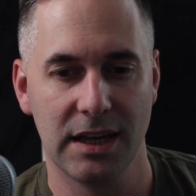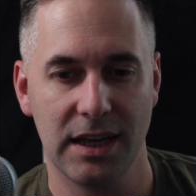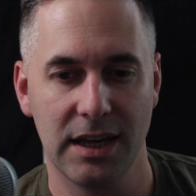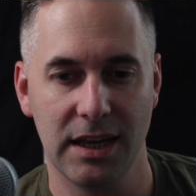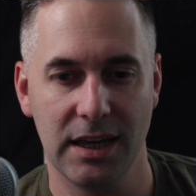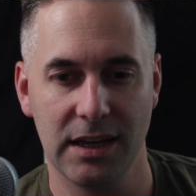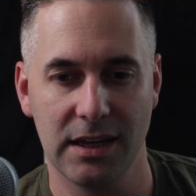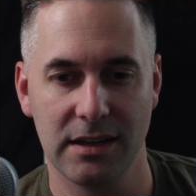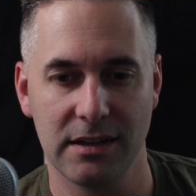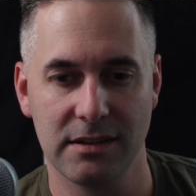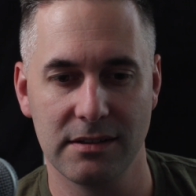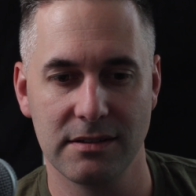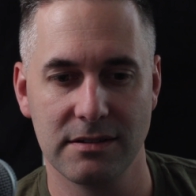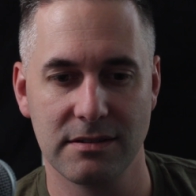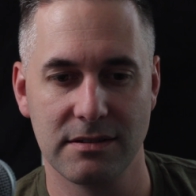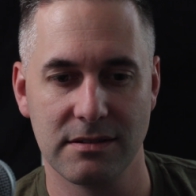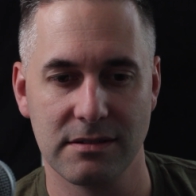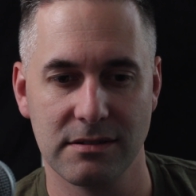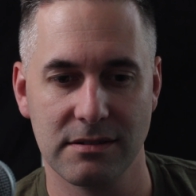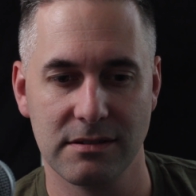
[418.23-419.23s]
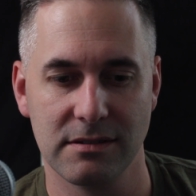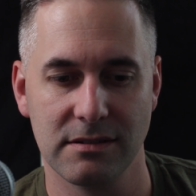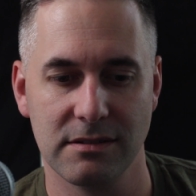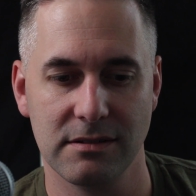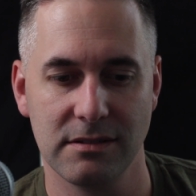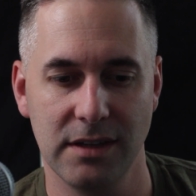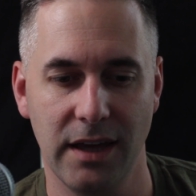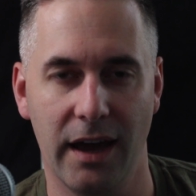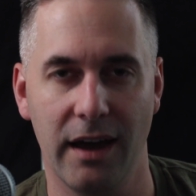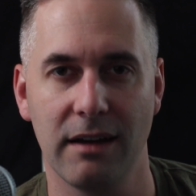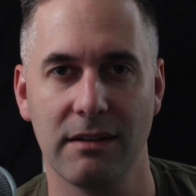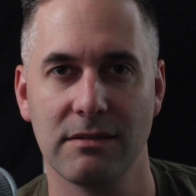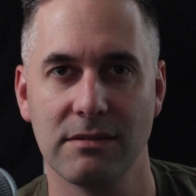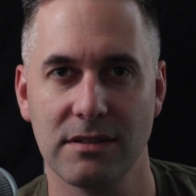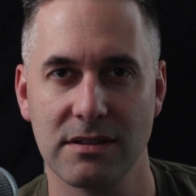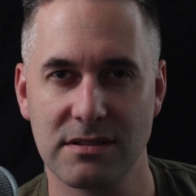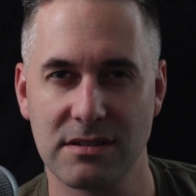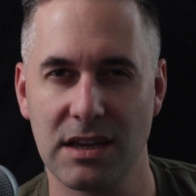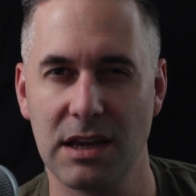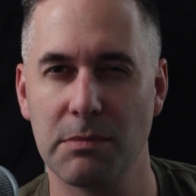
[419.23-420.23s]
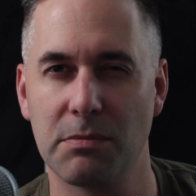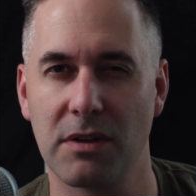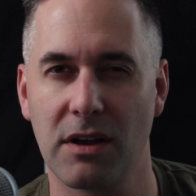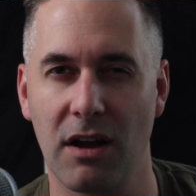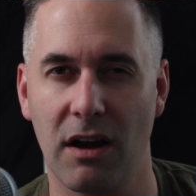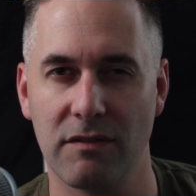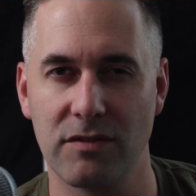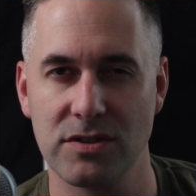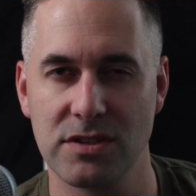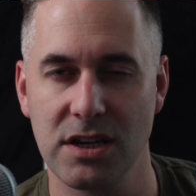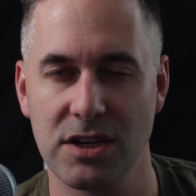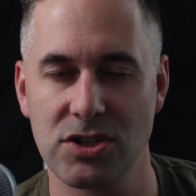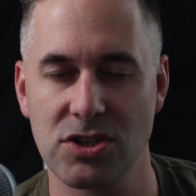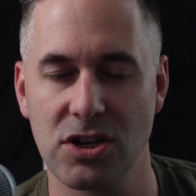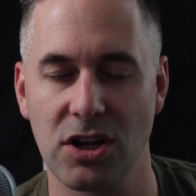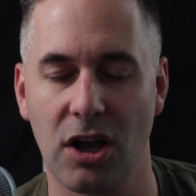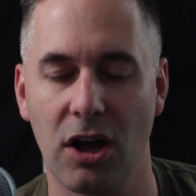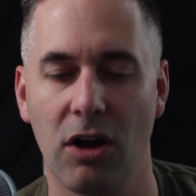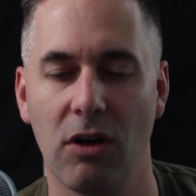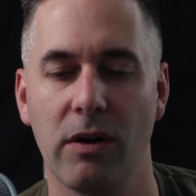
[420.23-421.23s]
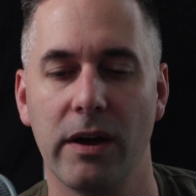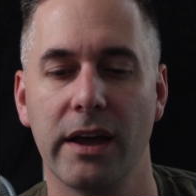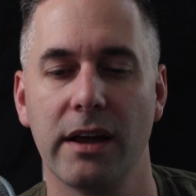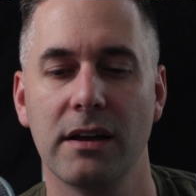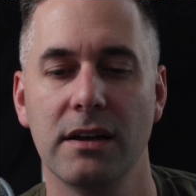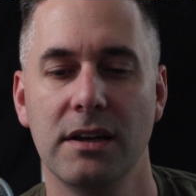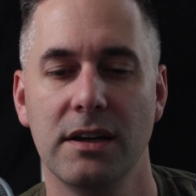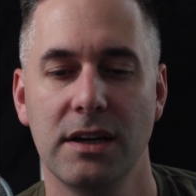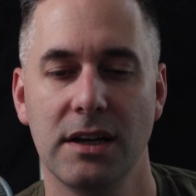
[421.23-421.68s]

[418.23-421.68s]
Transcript: And yeah, let's keep the conversation going.